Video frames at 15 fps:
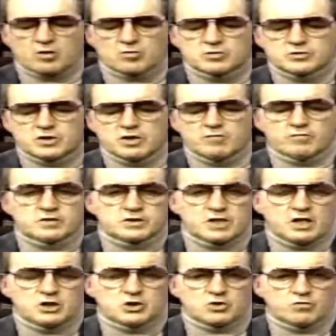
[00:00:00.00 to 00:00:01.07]
Park was an
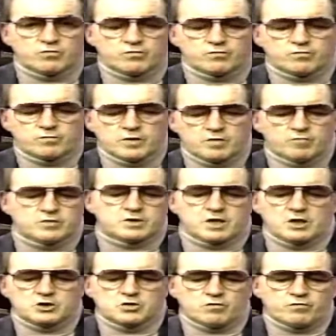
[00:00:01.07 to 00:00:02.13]
invitational,
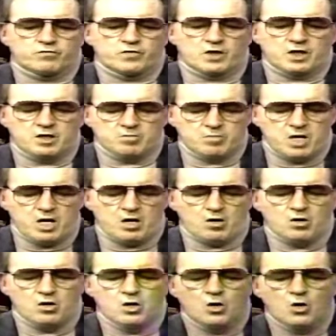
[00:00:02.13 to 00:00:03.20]
invitational filly and
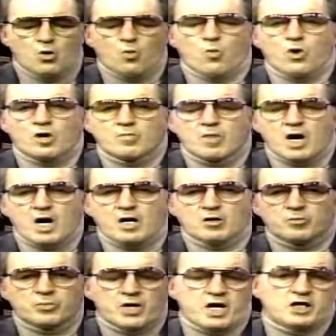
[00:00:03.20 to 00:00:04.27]
mare, one
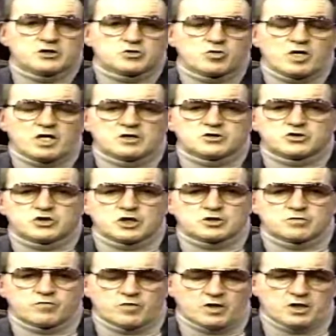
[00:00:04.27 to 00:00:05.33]
mile pace. We had
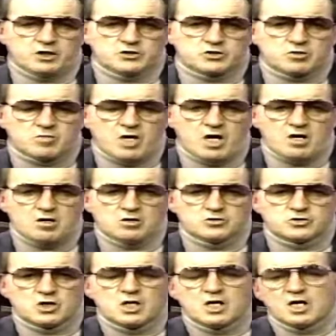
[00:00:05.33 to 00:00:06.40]
six fillies and
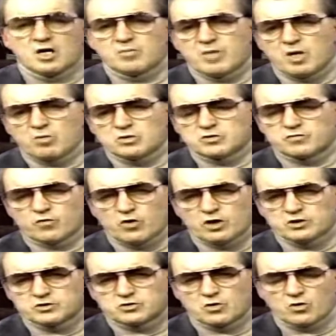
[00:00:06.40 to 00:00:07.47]
mares, and Maywood's
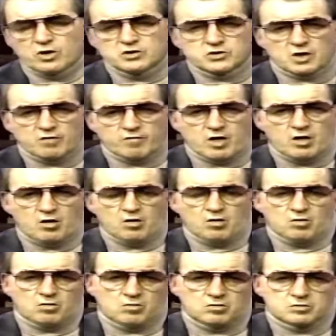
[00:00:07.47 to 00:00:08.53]
voice, Tony
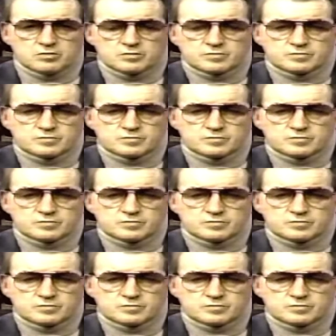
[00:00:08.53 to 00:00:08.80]
Salvaro